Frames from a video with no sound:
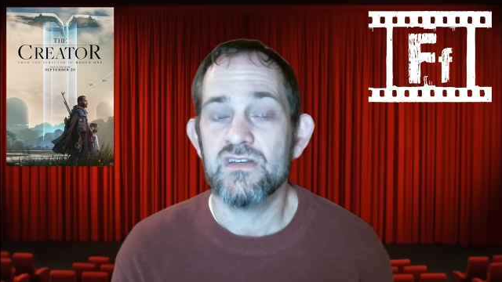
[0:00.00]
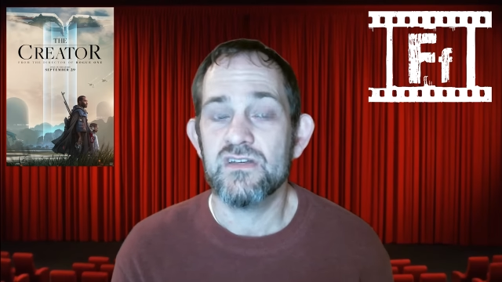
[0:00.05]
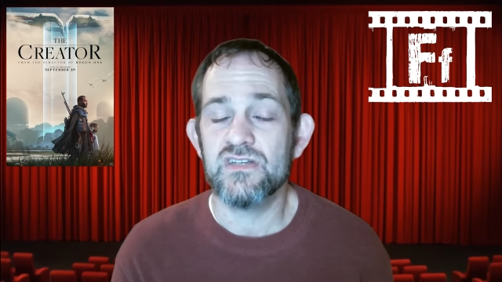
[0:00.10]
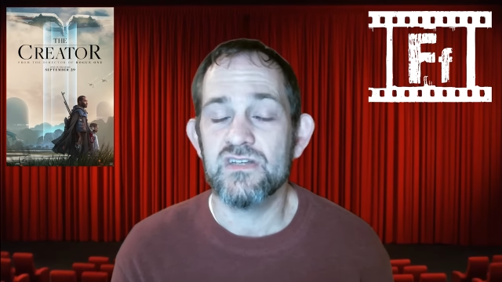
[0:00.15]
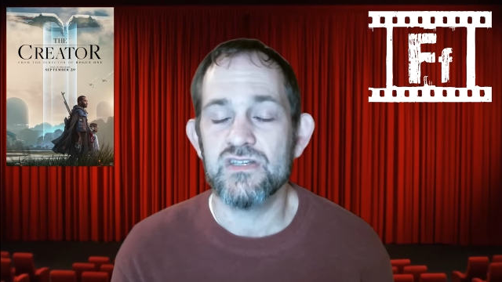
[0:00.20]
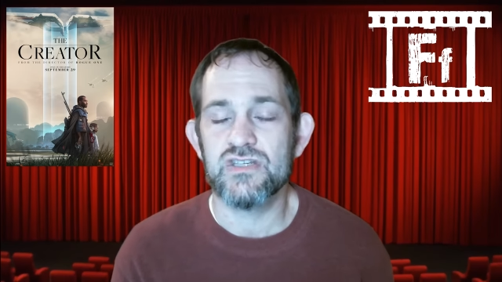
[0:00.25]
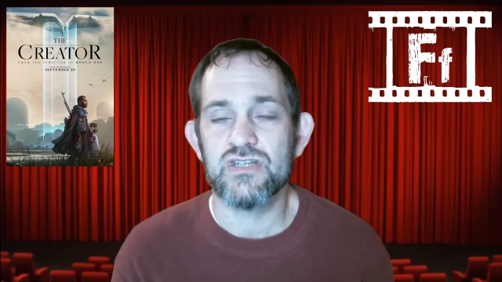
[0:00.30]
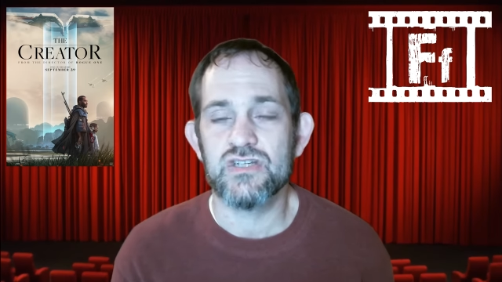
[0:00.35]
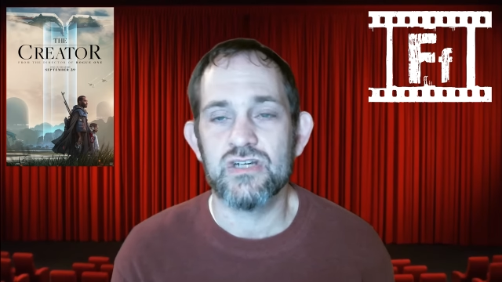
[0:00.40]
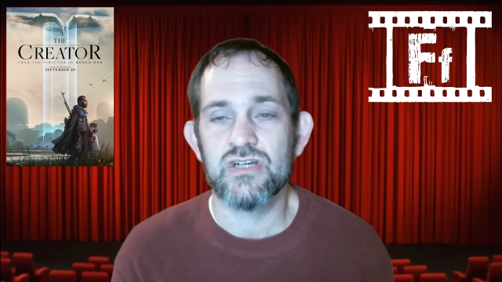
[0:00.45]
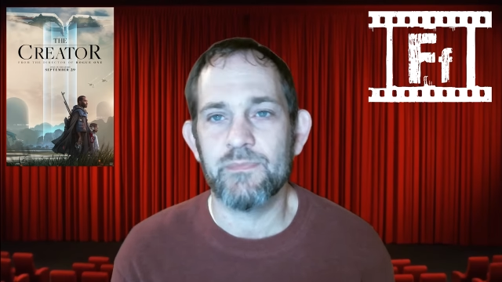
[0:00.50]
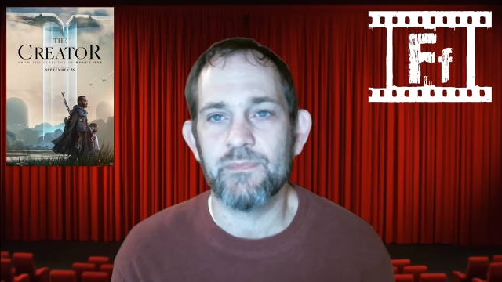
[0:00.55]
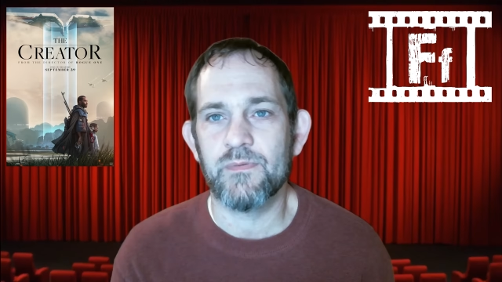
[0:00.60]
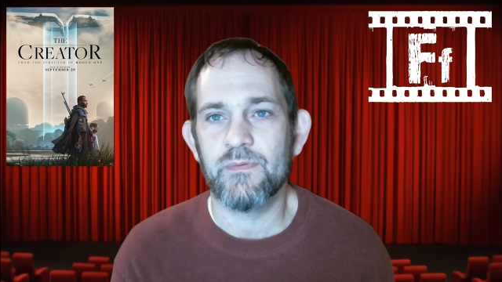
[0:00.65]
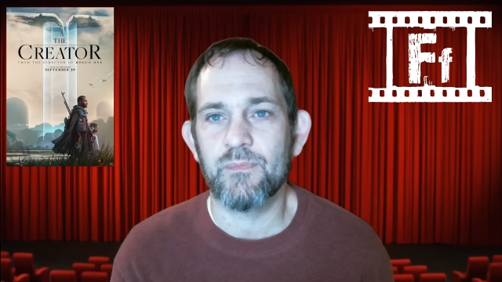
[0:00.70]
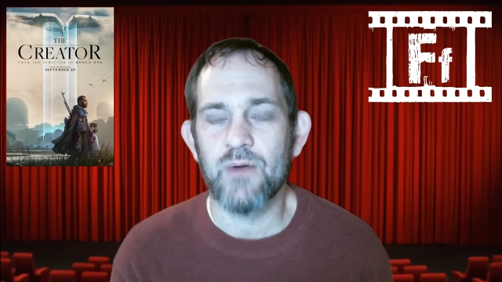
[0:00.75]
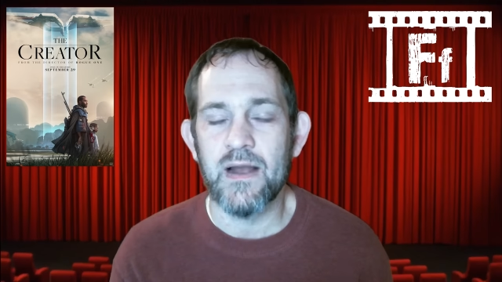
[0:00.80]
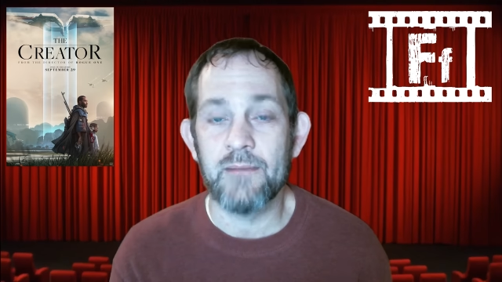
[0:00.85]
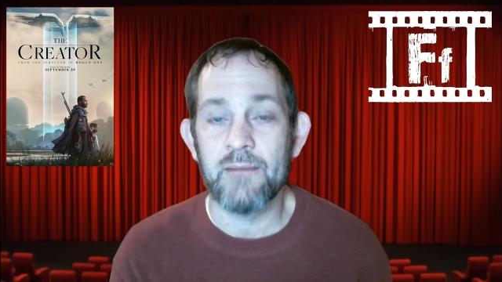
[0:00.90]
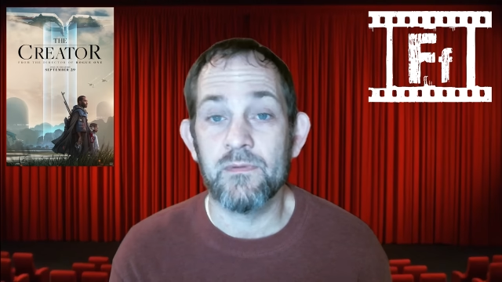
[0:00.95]
to script
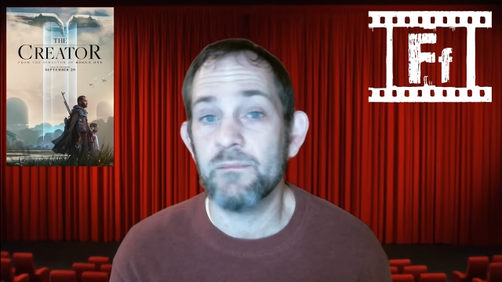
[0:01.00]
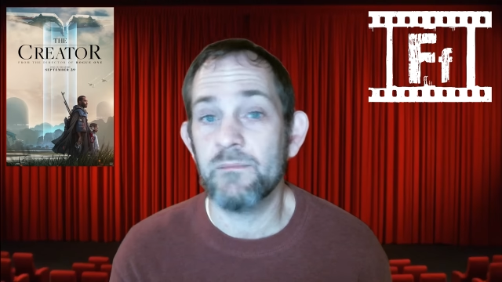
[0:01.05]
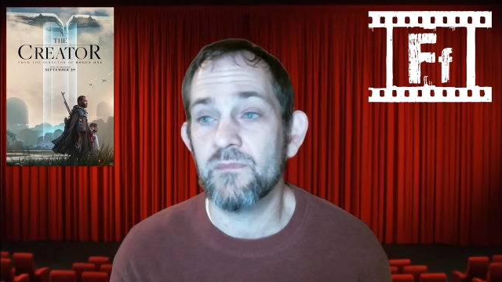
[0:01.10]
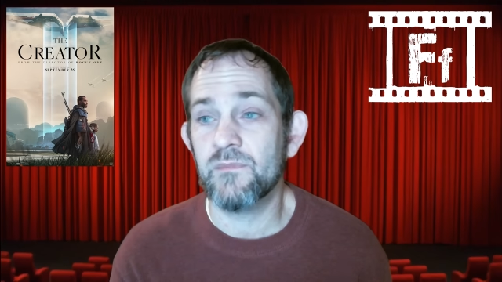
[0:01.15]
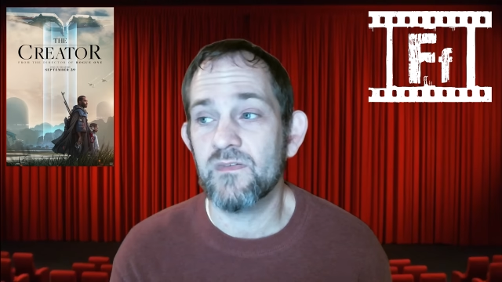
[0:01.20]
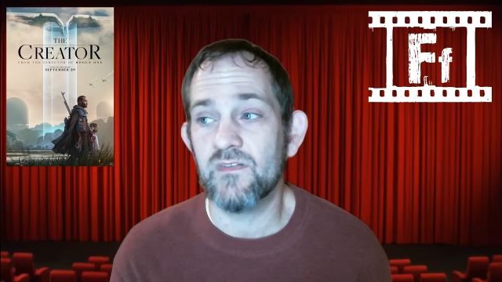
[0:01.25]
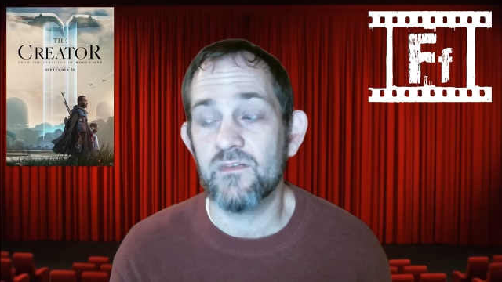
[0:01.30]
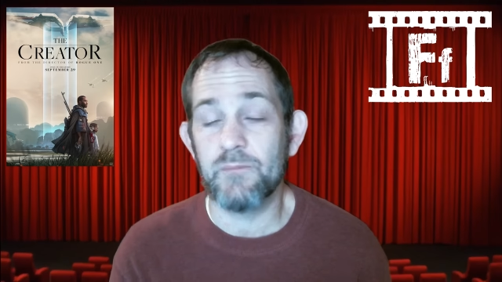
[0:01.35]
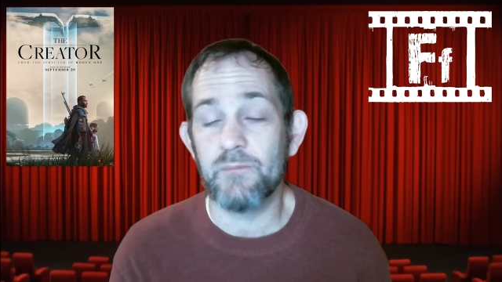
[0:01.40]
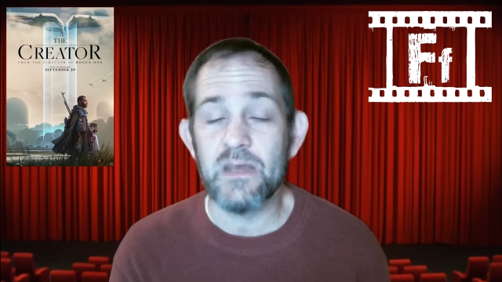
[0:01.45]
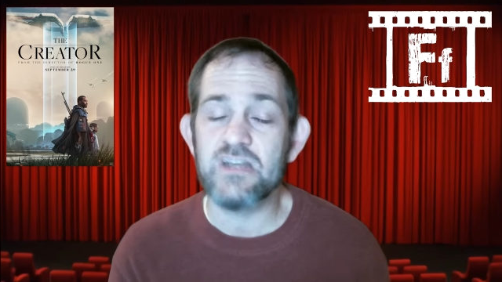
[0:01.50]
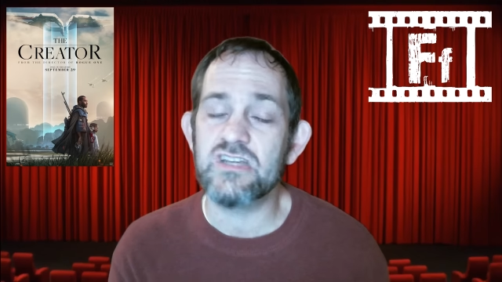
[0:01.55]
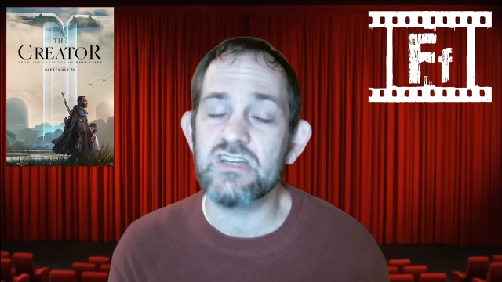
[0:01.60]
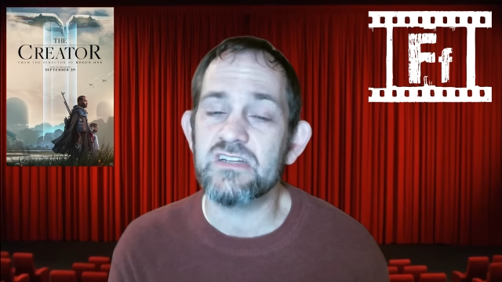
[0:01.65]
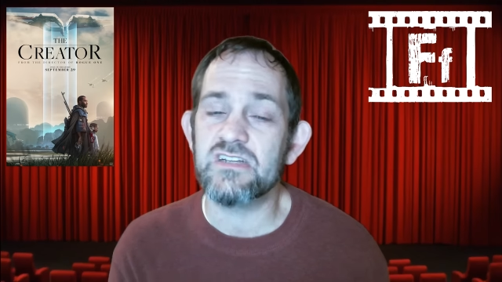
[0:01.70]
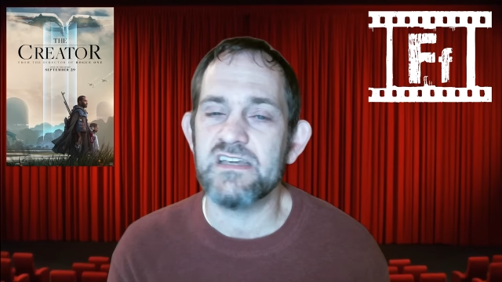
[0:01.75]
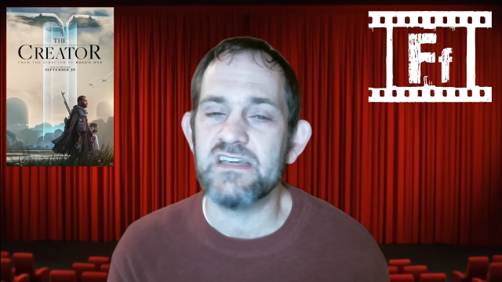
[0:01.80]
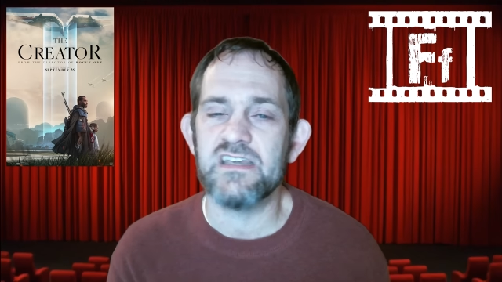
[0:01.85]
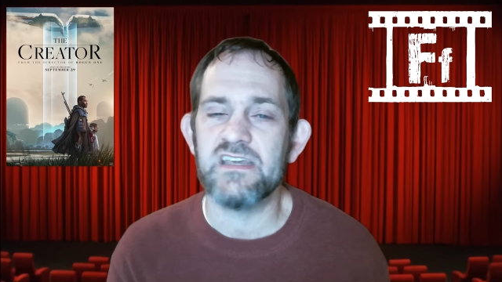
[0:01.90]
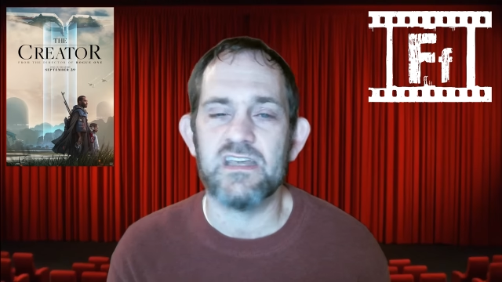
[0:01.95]
problems,
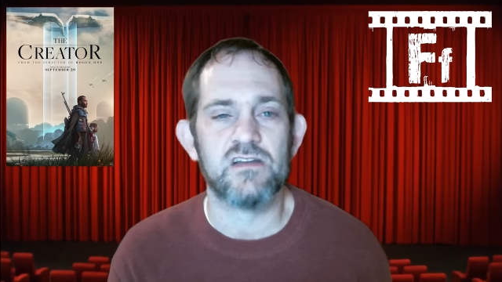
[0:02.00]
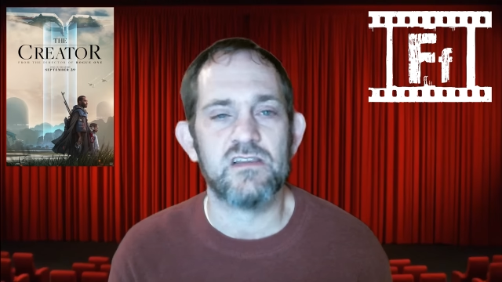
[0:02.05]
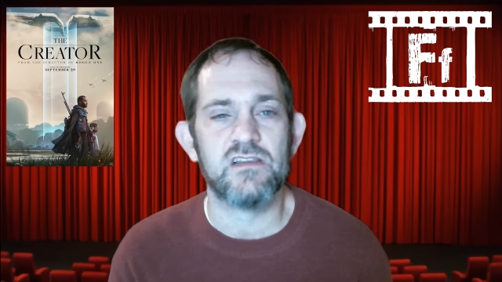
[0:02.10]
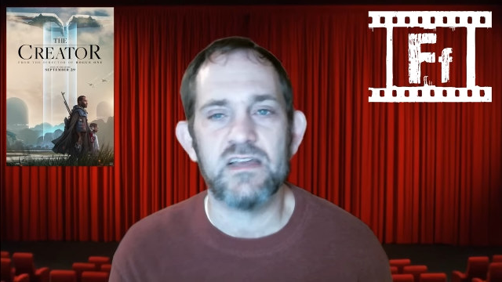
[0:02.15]
especially here.